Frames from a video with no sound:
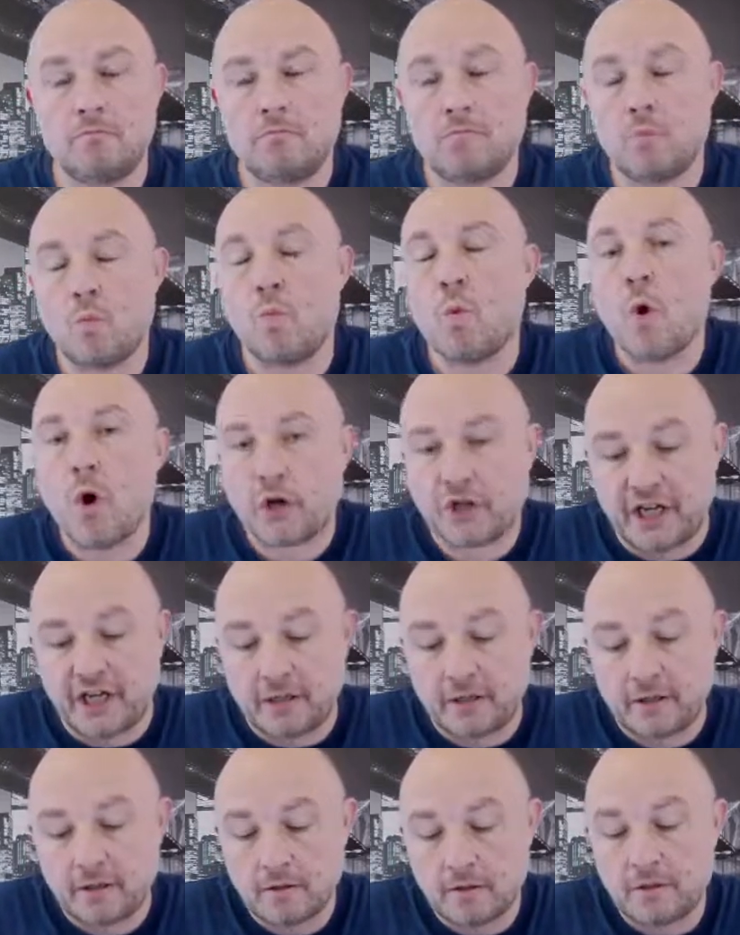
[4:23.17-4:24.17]

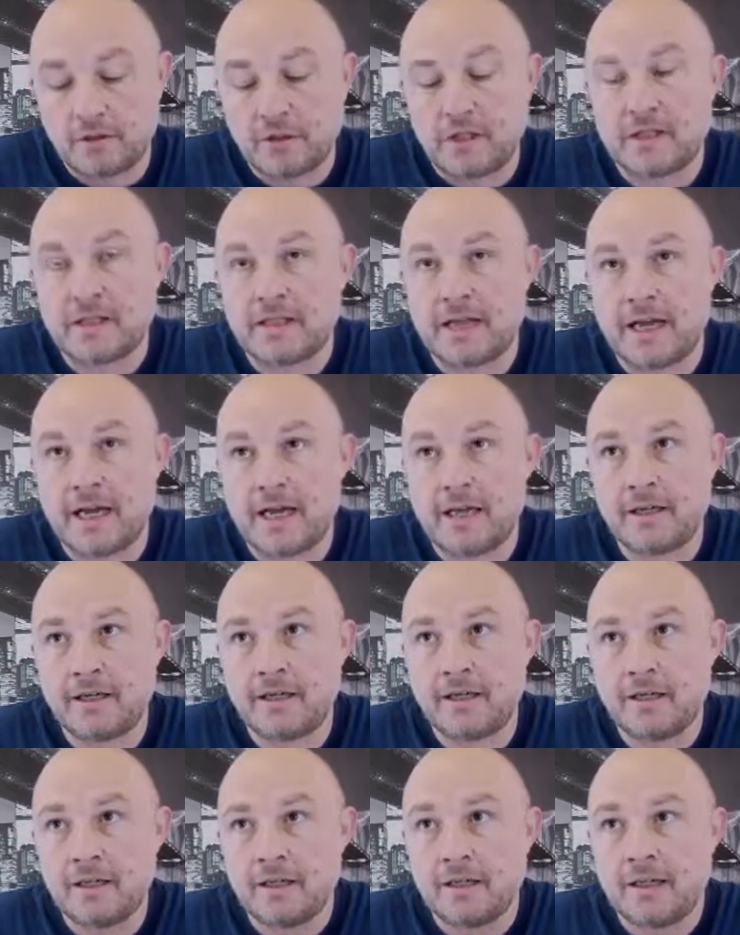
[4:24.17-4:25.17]
walking on this line
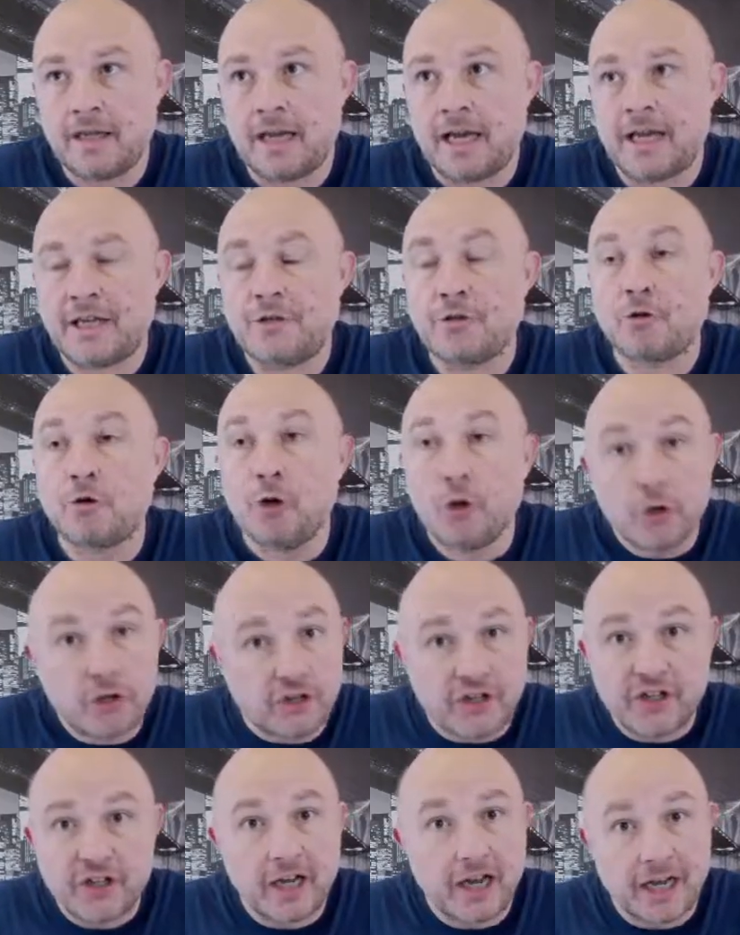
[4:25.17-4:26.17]
and you look
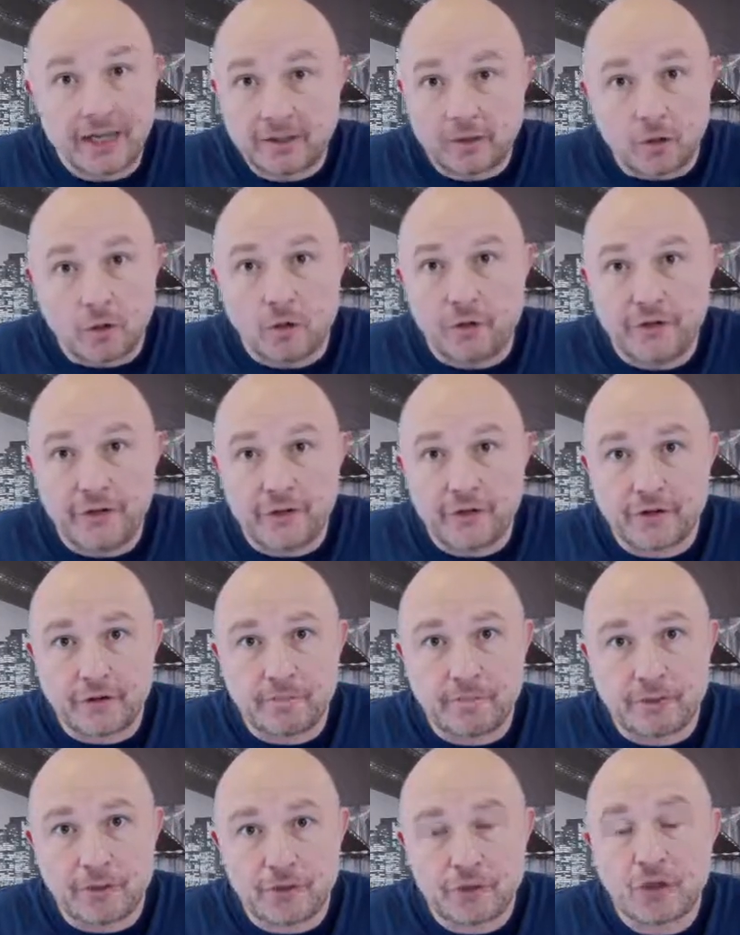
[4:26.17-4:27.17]
at all the other
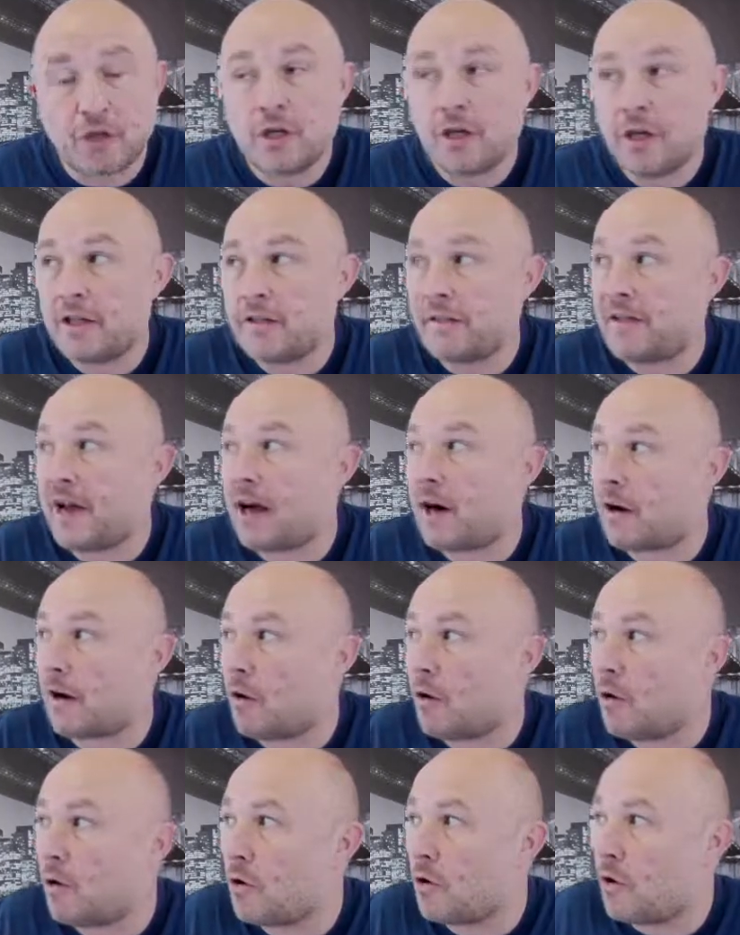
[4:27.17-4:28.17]
points, they are
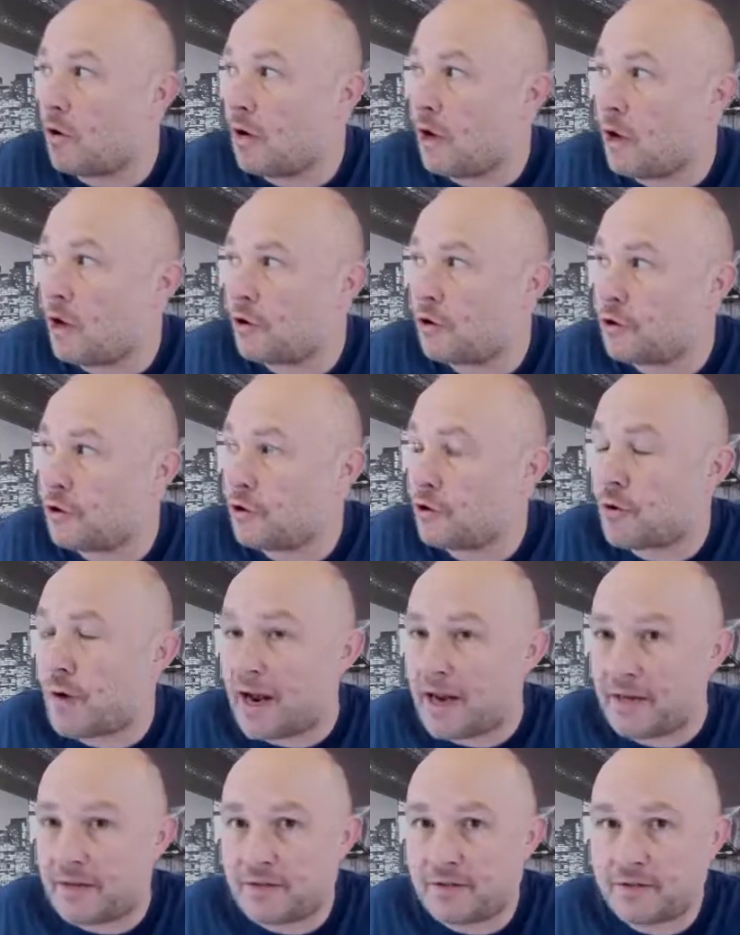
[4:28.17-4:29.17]
all on your
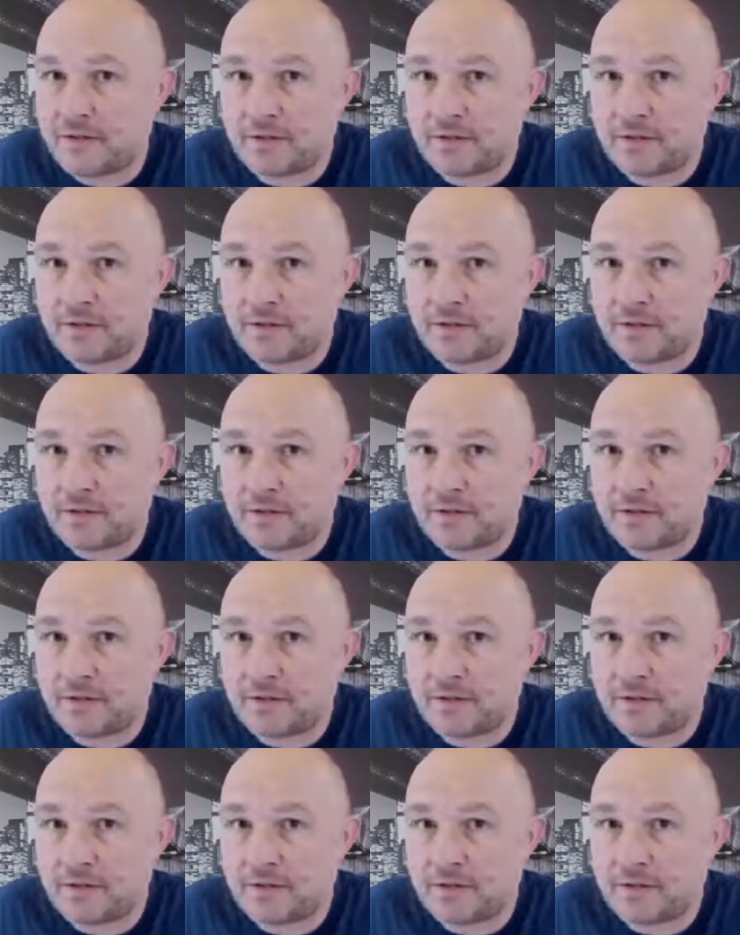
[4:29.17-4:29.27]
right.